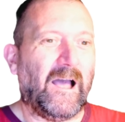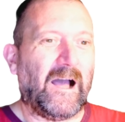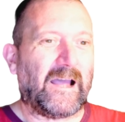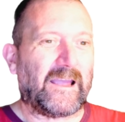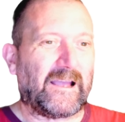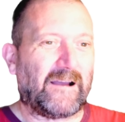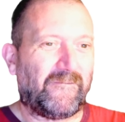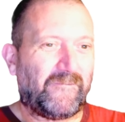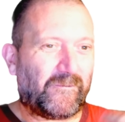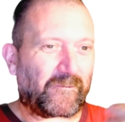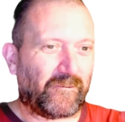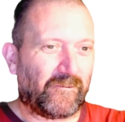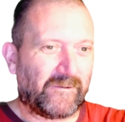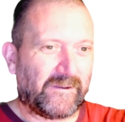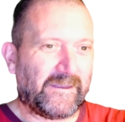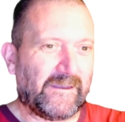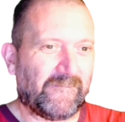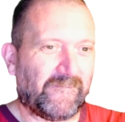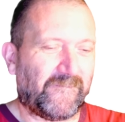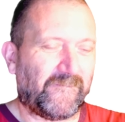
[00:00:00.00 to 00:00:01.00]
I have to
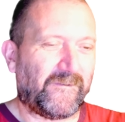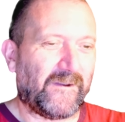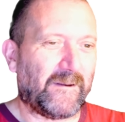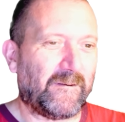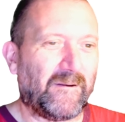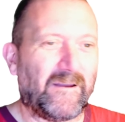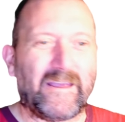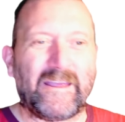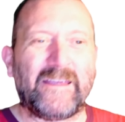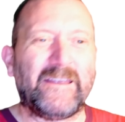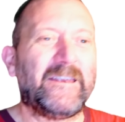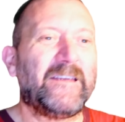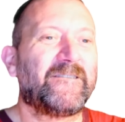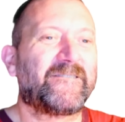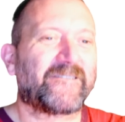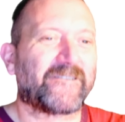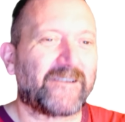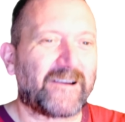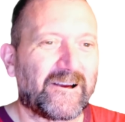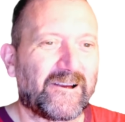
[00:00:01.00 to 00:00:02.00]

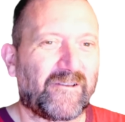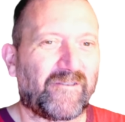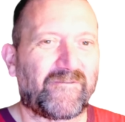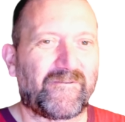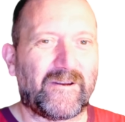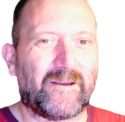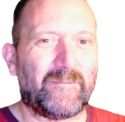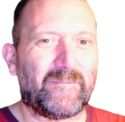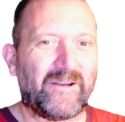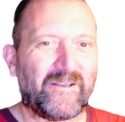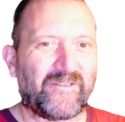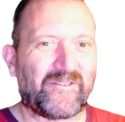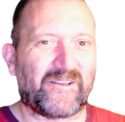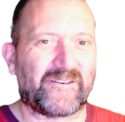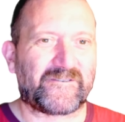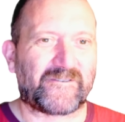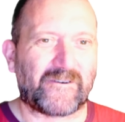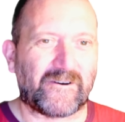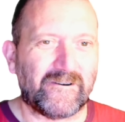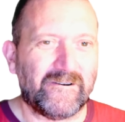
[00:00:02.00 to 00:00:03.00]
initialize them,
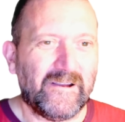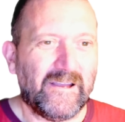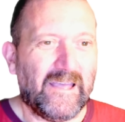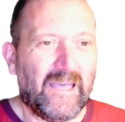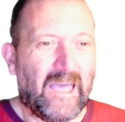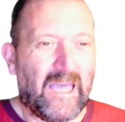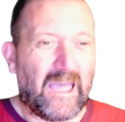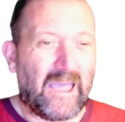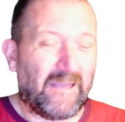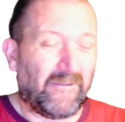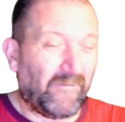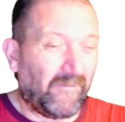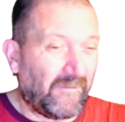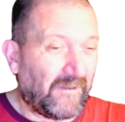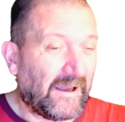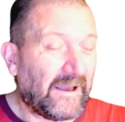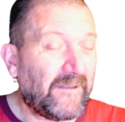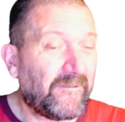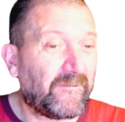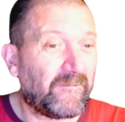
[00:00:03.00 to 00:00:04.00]
etc. And
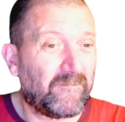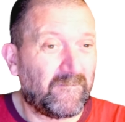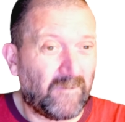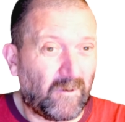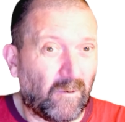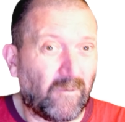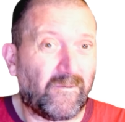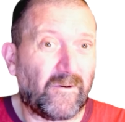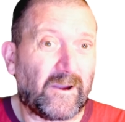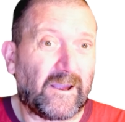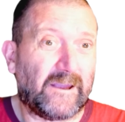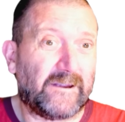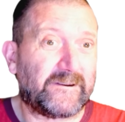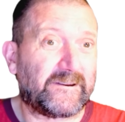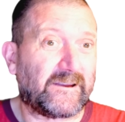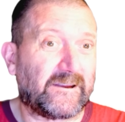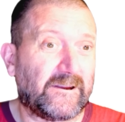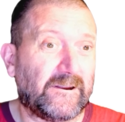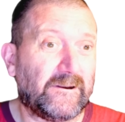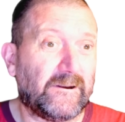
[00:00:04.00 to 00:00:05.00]
that
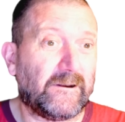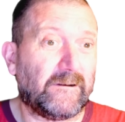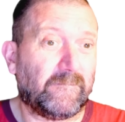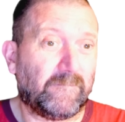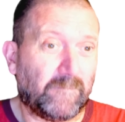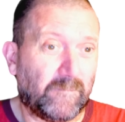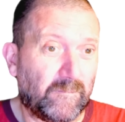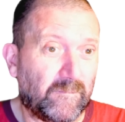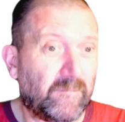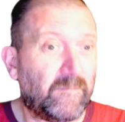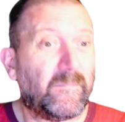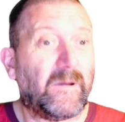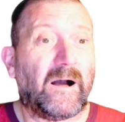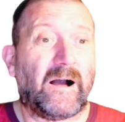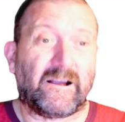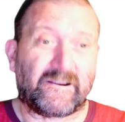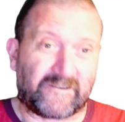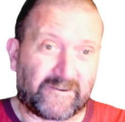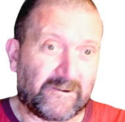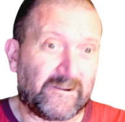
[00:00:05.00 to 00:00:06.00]
overhead can
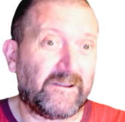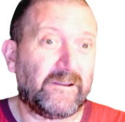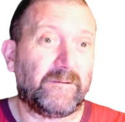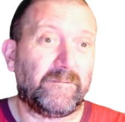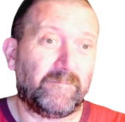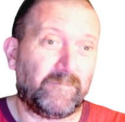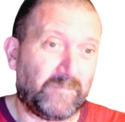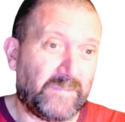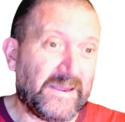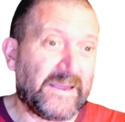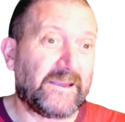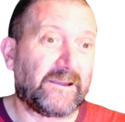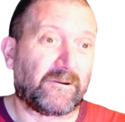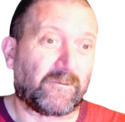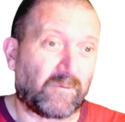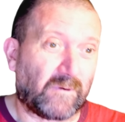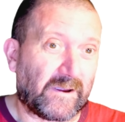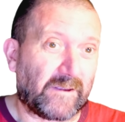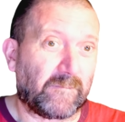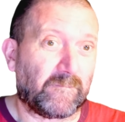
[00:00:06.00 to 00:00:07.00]
actually be
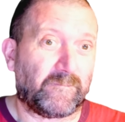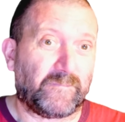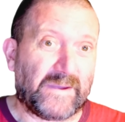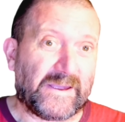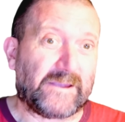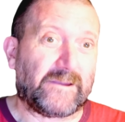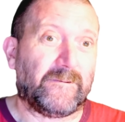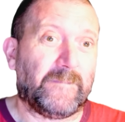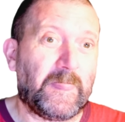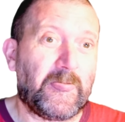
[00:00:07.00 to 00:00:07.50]
quite big.